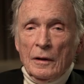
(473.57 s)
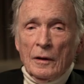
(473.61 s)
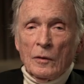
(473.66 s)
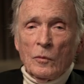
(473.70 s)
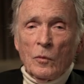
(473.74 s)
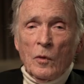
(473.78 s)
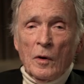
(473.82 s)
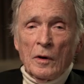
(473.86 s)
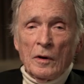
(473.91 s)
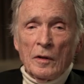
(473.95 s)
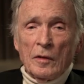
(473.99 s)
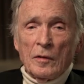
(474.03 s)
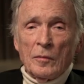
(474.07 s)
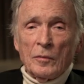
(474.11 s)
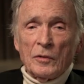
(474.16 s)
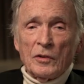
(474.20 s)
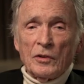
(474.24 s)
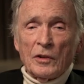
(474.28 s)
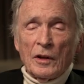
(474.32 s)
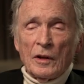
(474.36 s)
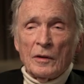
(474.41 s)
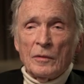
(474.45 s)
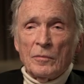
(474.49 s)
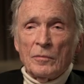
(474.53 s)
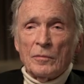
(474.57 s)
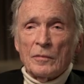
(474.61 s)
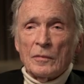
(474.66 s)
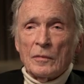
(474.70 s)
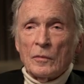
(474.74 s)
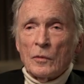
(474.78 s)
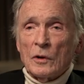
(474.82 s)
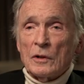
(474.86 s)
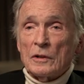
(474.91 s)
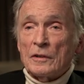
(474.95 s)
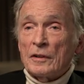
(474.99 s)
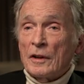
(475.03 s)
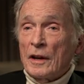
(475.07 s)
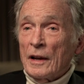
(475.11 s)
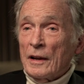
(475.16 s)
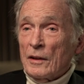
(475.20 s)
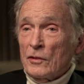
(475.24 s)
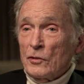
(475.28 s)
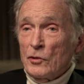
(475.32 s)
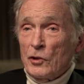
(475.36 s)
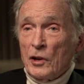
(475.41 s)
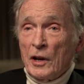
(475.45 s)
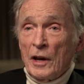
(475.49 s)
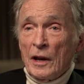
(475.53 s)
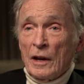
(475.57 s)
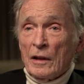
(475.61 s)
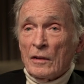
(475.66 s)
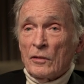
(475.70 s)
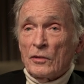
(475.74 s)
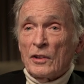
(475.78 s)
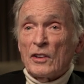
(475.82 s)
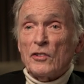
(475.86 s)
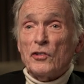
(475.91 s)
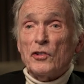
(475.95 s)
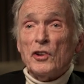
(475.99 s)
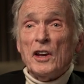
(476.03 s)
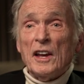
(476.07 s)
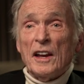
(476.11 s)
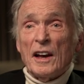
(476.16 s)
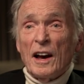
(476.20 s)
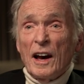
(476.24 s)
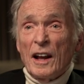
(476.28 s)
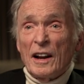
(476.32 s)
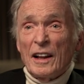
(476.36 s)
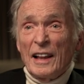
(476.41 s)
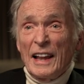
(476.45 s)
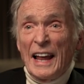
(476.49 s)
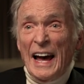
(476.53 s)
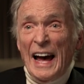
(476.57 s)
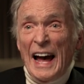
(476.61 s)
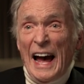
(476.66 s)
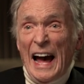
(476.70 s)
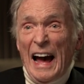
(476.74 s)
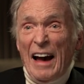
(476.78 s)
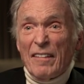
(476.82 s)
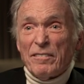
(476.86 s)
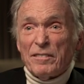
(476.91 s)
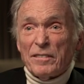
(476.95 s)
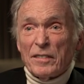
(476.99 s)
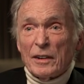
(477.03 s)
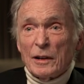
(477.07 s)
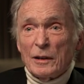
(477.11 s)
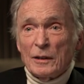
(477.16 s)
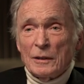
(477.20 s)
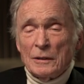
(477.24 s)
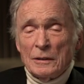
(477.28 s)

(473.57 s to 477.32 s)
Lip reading: And one of them said, "We'll take a chance." And she got a laugh.